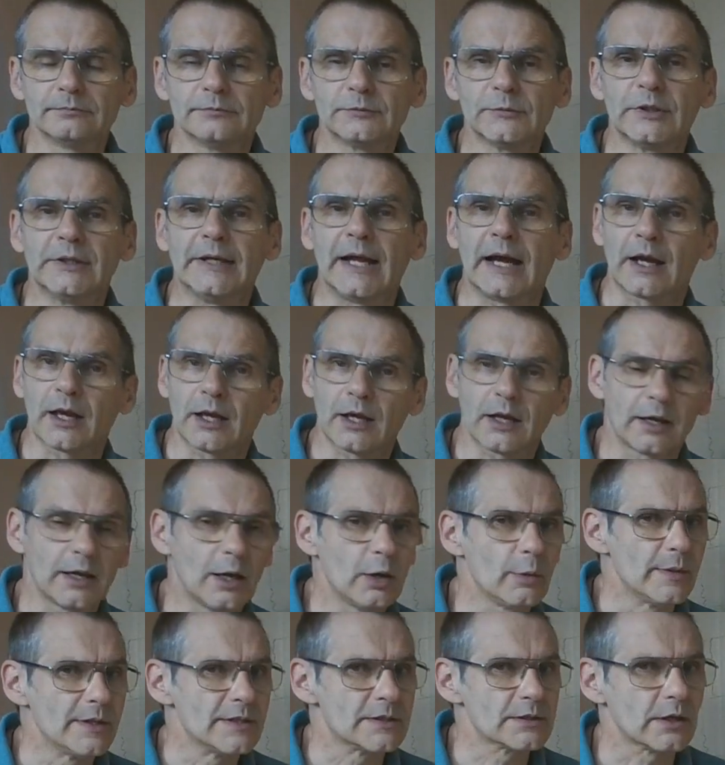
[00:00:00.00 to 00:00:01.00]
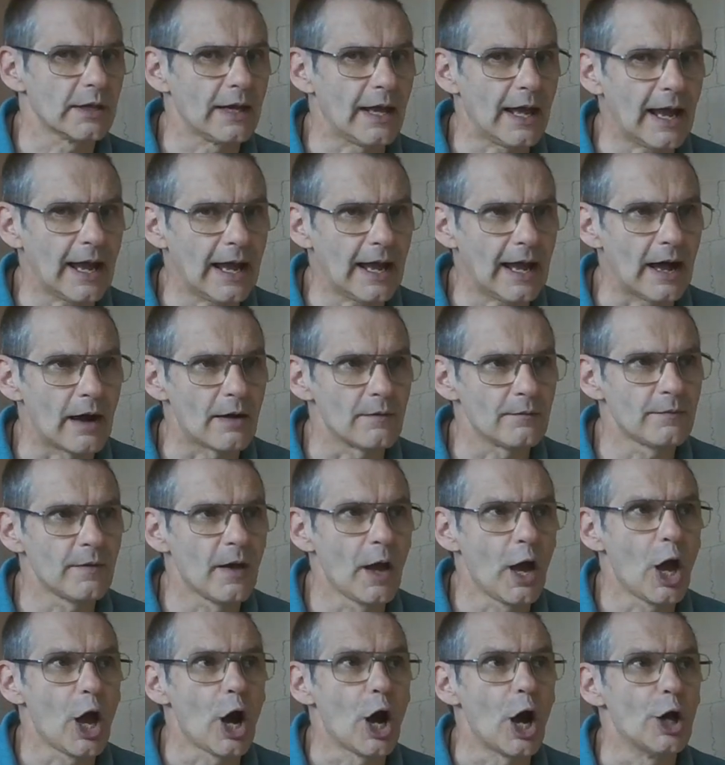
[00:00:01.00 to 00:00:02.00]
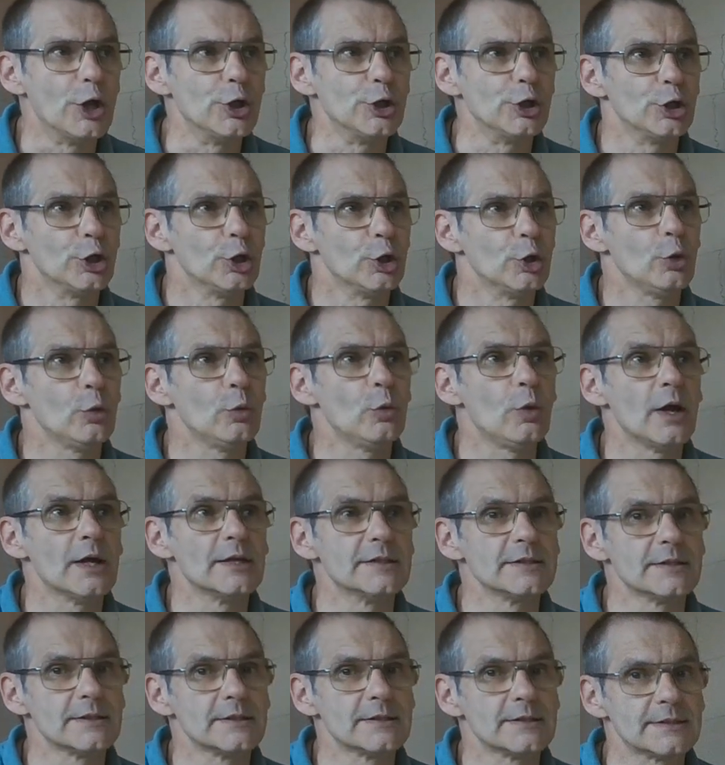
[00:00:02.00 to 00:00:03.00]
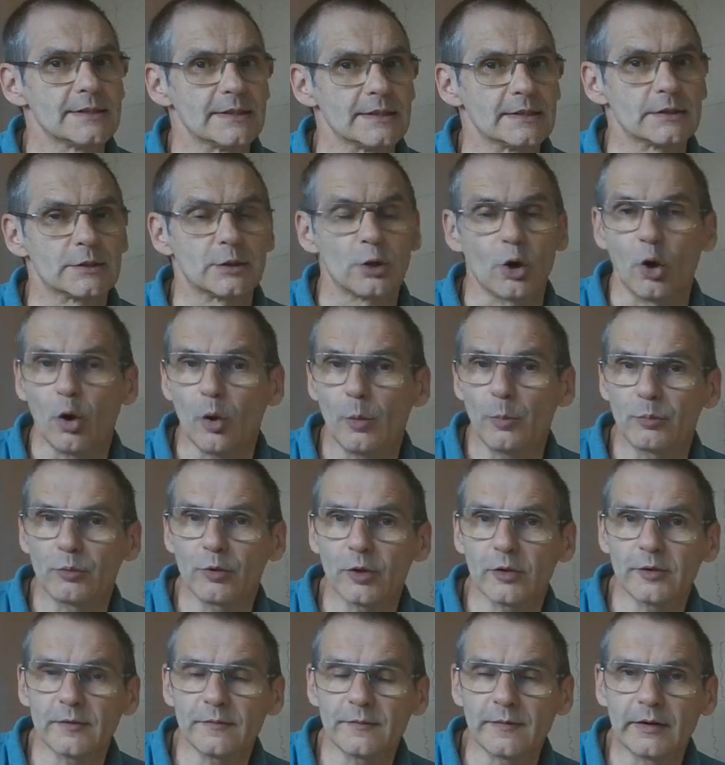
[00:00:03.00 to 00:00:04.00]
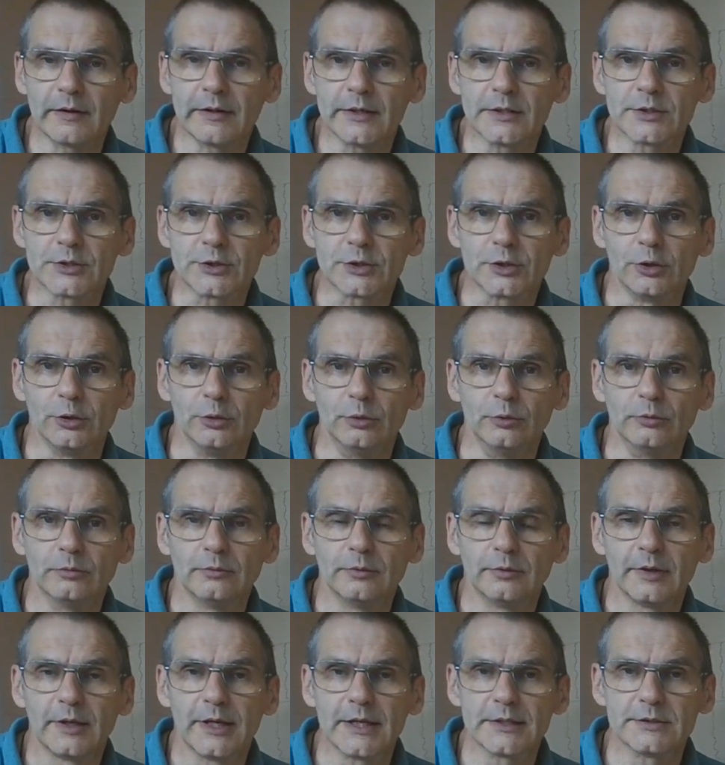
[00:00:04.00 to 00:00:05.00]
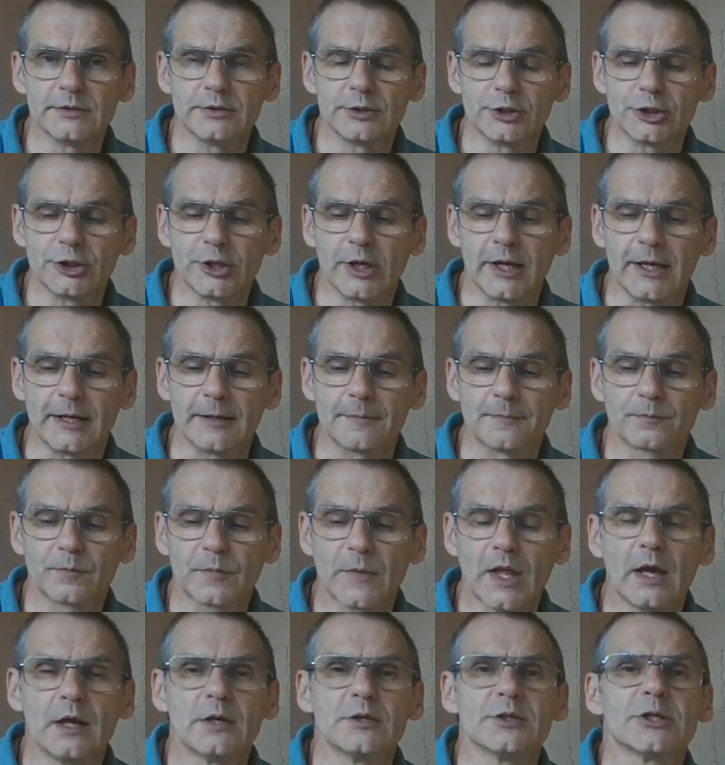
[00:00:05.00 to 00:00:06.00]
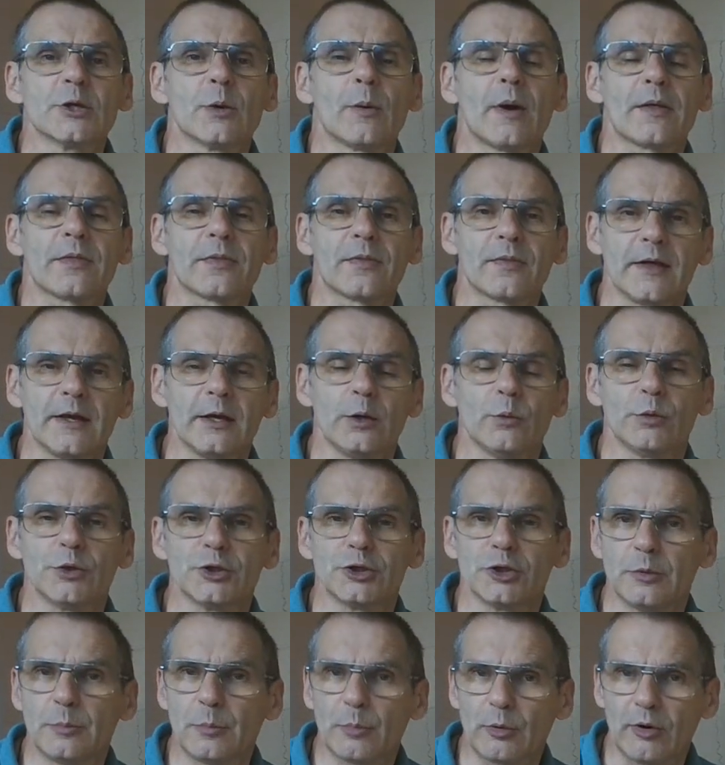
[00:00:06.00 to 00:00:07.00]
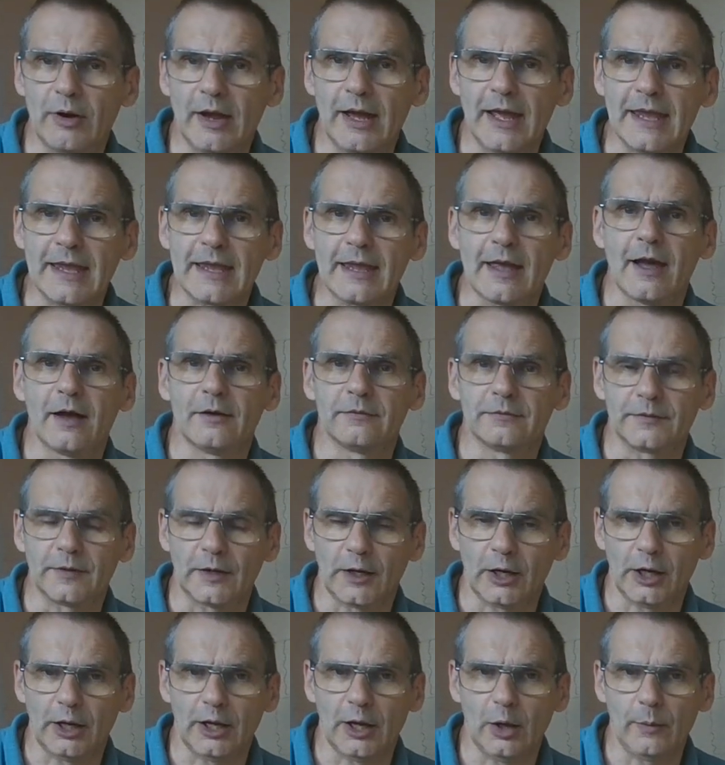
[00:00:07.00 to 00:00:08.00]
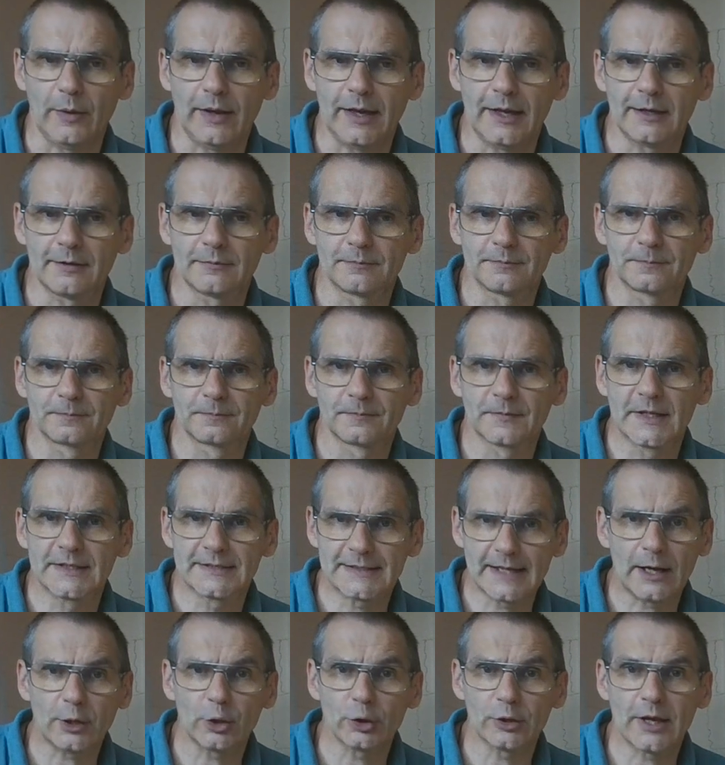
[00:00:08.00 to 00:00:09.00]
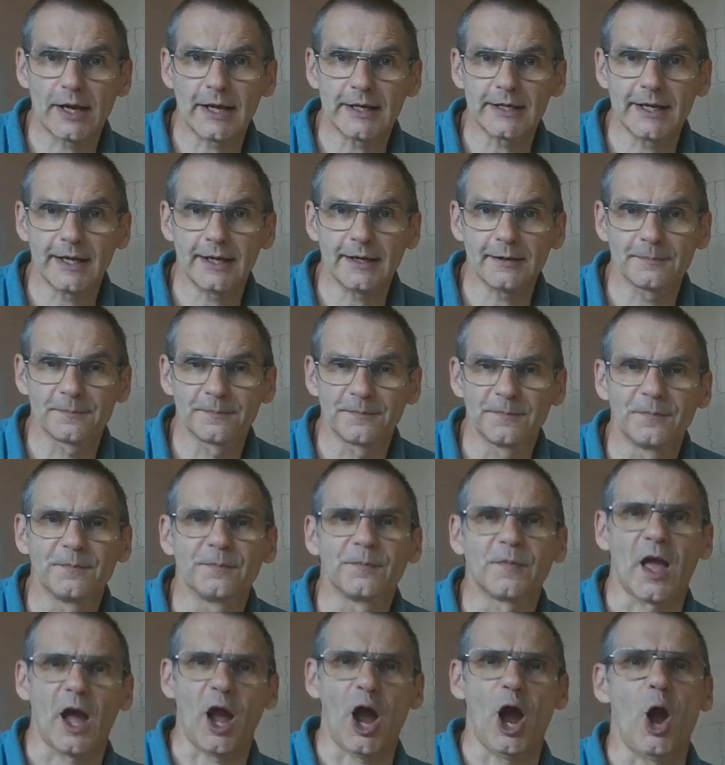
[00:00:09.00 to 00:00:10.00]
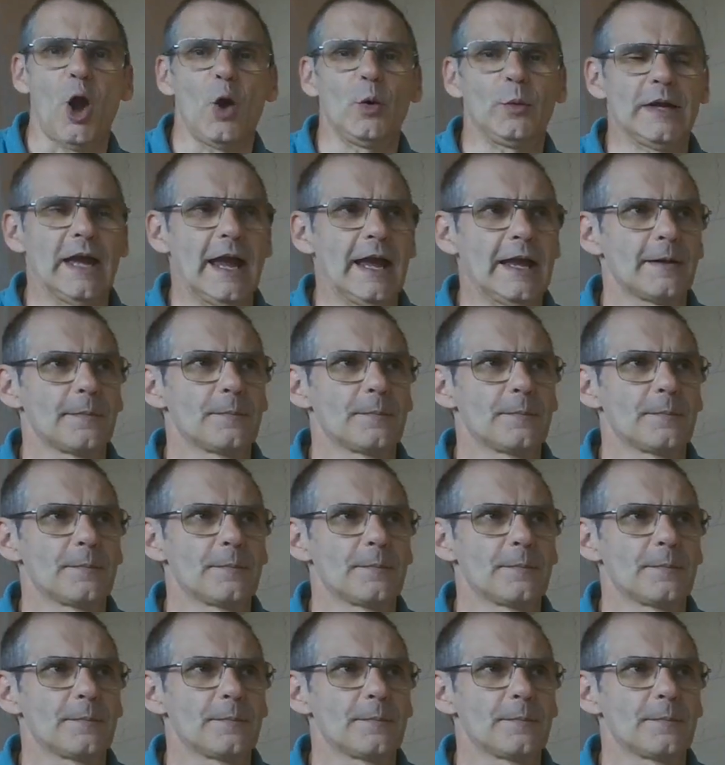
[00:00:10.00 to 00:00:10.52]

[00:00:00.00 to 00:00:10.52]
Now, Chloe's going to have a new sister or brother very soon, isn't she? So I think we should pray for Chloe. Is that a good idea? Okay.